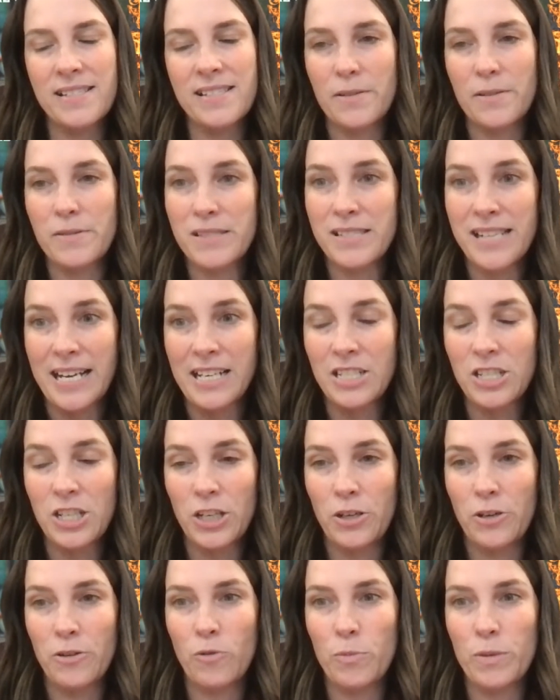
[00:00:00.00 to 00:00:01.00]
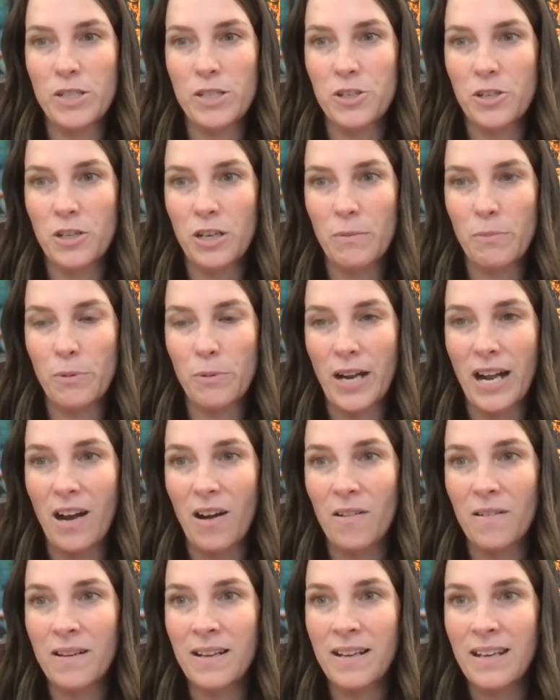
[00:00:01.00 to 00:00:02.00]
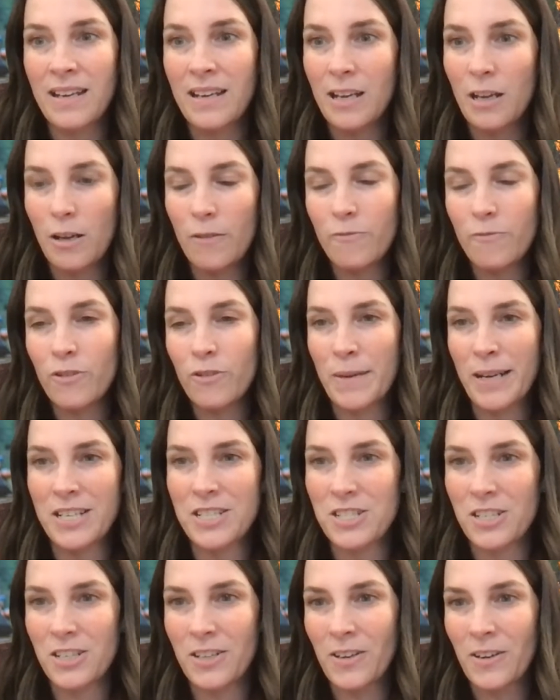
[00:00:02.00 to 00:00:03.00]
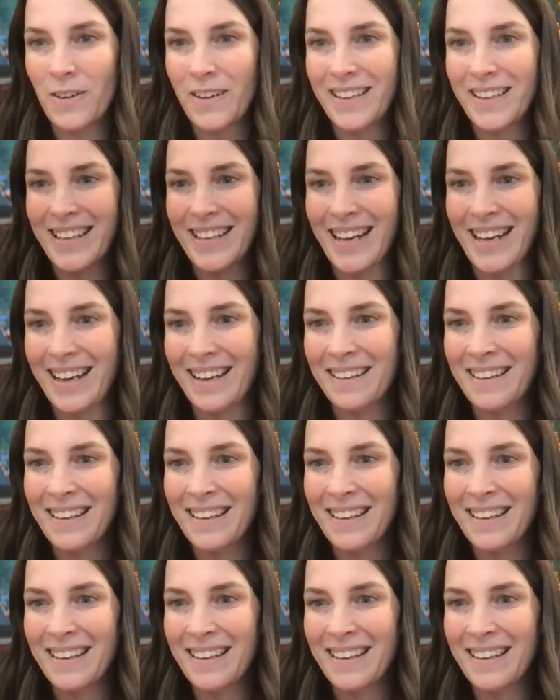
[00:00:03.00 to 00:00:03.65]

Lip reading: So stay tuned. We'll be sure to put out information on that.